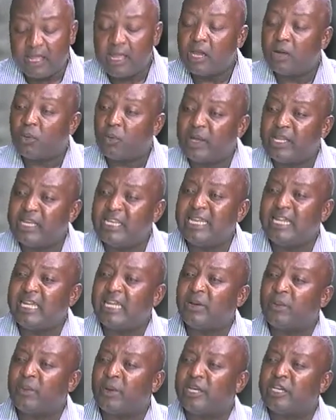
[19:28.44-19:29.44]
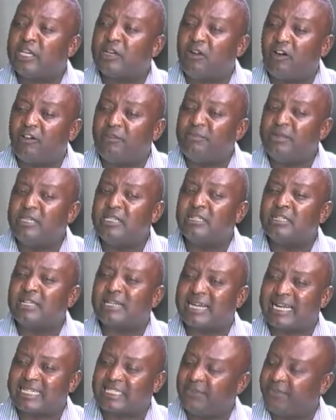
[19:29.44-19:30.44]
When, they, when the government
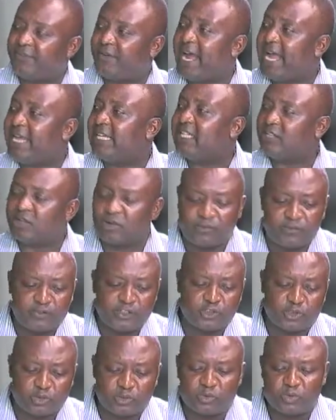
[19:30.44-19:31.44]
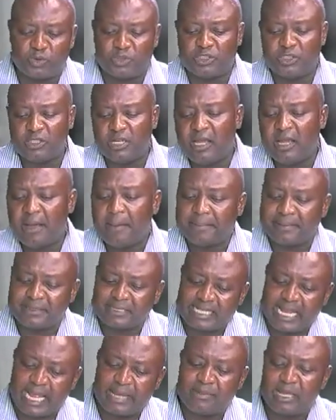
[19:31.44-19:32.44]
ratified a convention which
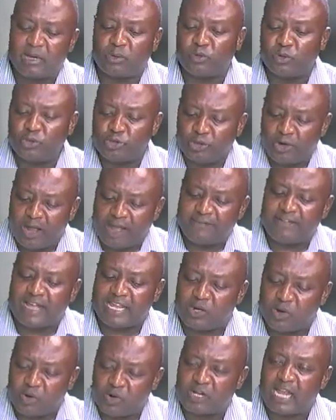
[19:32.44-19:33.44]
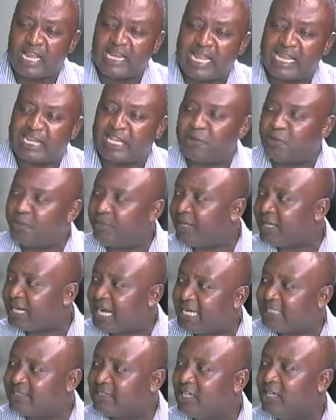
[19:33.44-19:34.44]
prescribed that we should have an organ like a human
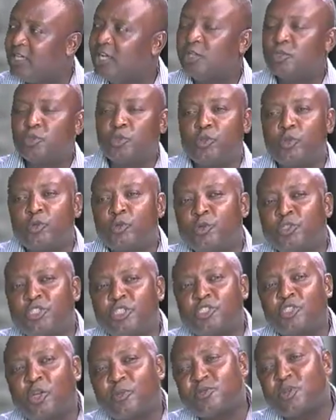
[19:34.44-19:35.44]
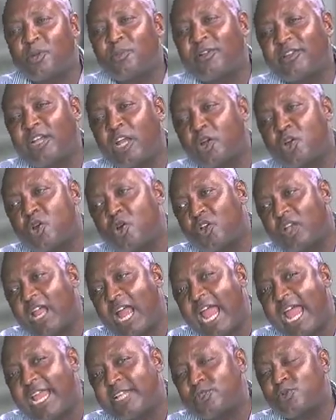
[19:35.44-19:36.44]
right, to, which is some sort of a cold
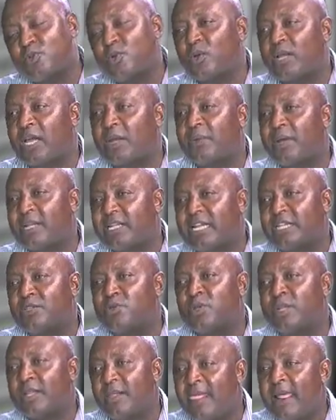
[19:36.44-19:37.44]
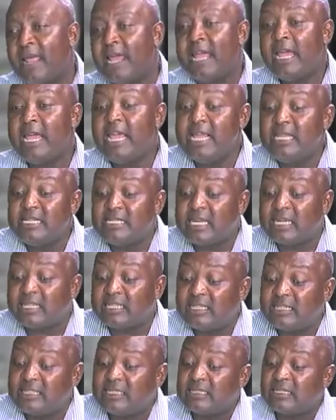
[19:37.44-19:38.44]
eye to look at what they are doing. Instead,
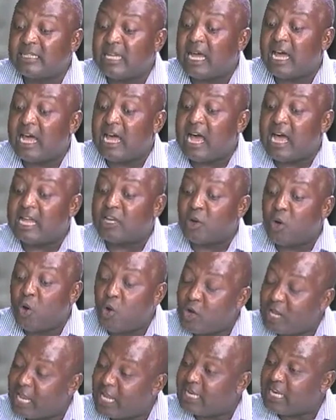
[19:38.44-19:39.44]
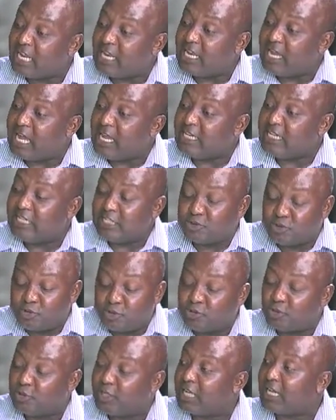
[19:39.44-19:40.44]
this is an organ an
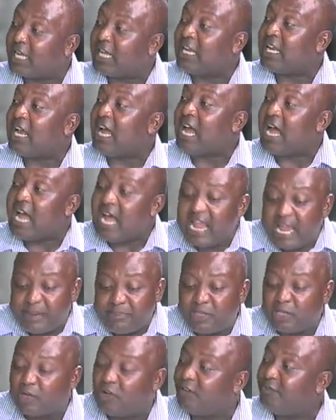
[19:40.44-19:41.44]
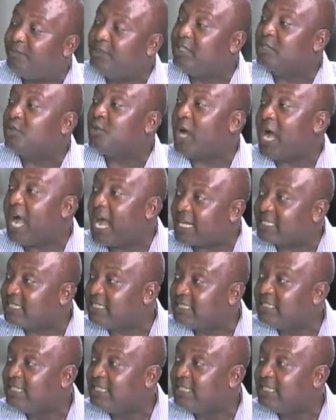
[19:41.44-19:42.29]
institution that can help the government to act.